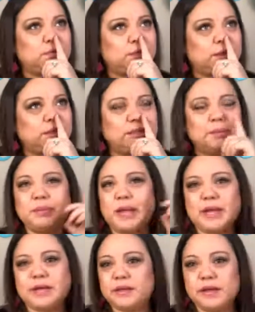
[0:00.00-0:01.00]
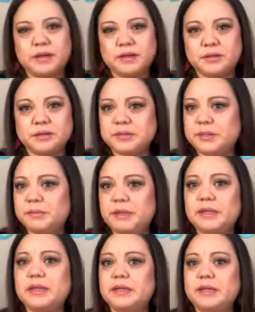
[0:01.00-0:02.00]
it's a Black and Decker or something
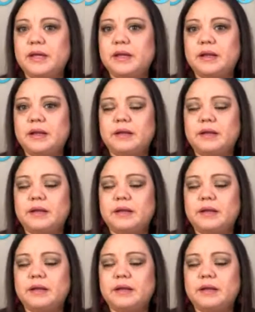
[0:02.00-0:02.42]
like that.